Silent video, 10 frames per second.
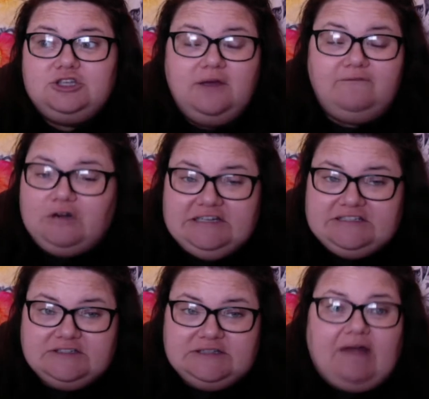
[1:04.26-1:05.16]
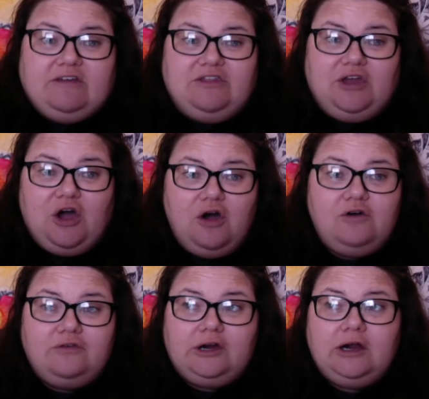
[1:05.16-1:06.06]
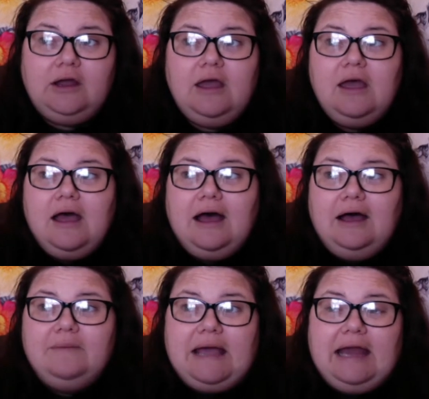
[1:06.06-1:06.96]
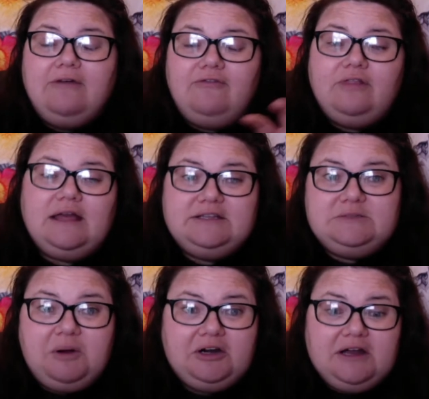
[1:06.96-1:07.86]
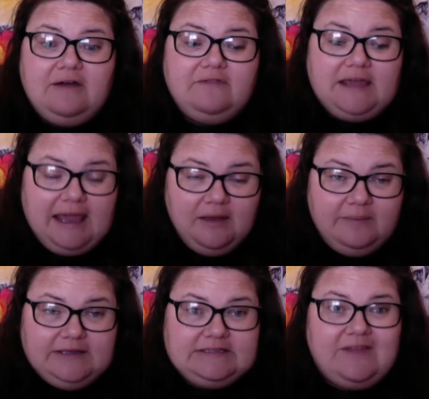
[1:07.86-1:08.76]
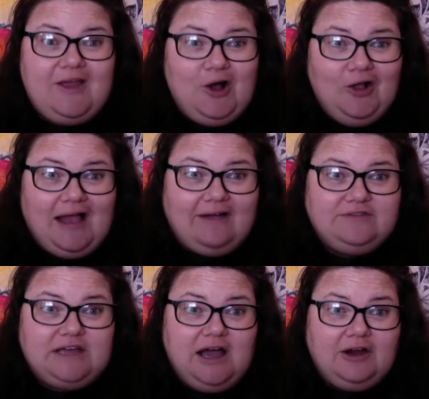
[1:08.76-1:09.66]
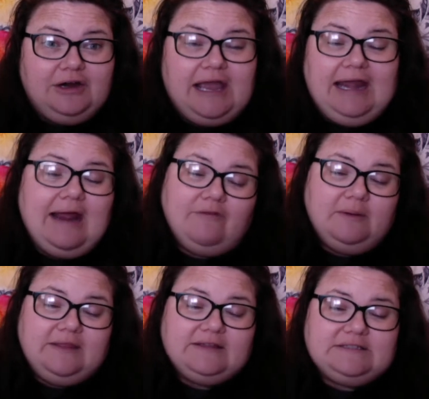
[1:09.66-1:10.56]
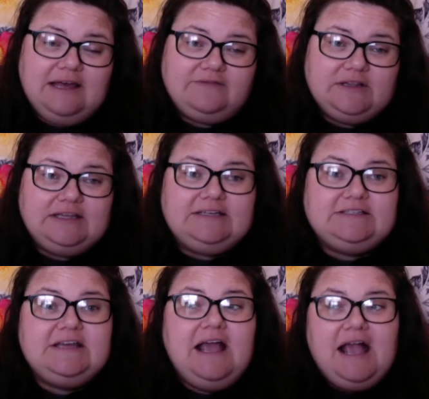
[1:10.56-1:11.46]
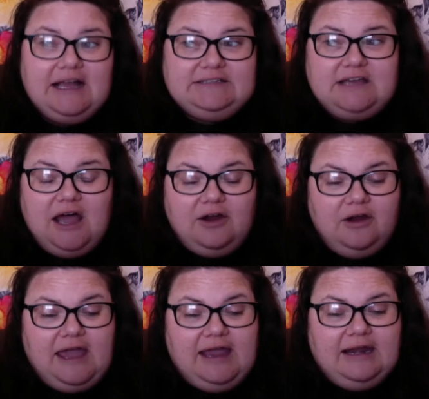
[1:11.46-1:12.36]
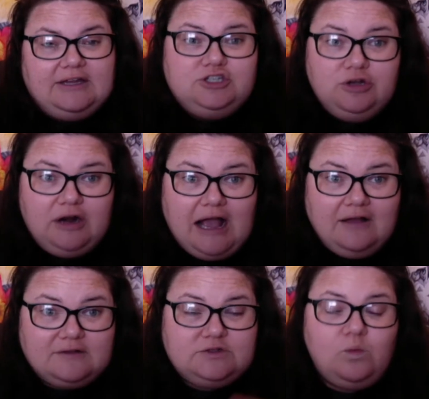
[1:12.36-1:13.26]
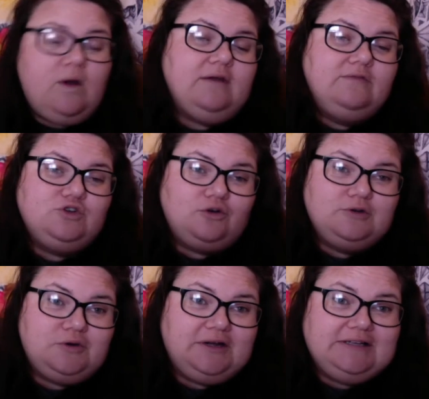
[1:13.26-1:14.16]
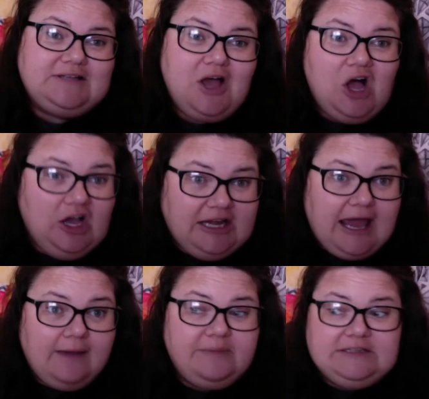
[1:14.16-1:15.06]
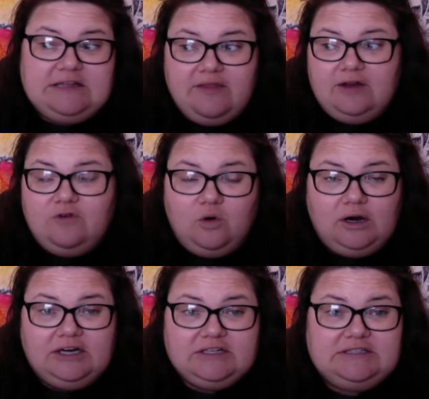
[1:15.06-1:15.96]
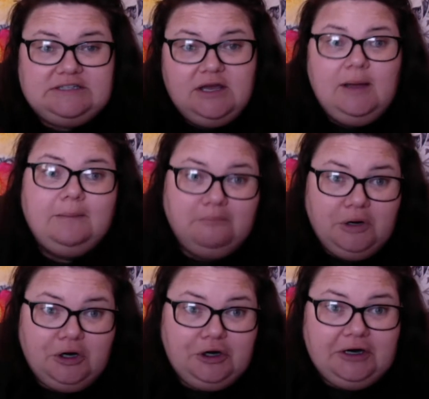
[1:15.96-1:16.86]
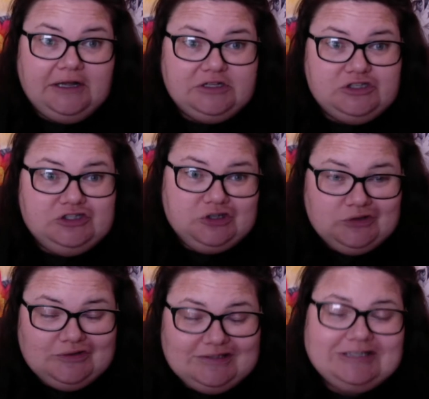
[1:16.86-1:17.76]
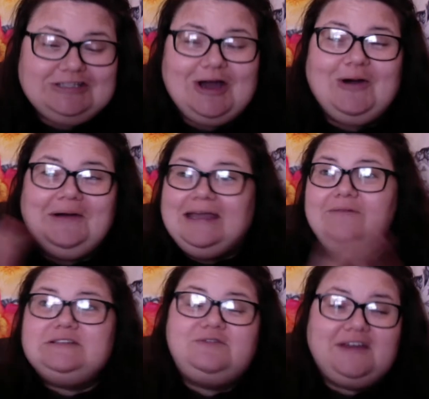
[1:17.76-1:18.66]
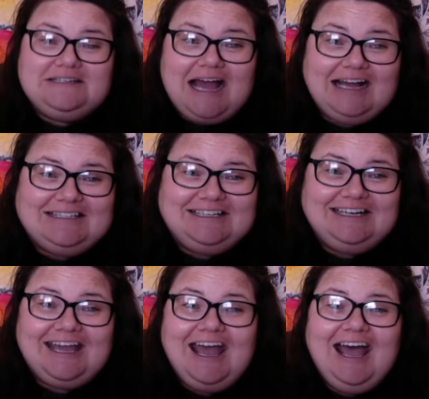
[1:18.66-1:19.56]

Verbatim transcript: it freezes everything over, um, it kind of floods part of the campus, and they all have to congregate. Everybody that's that's left at least, has to congregate in Tudor House, one of the dormitories on campus, and then, of course, murder ensues. So it was fantastic.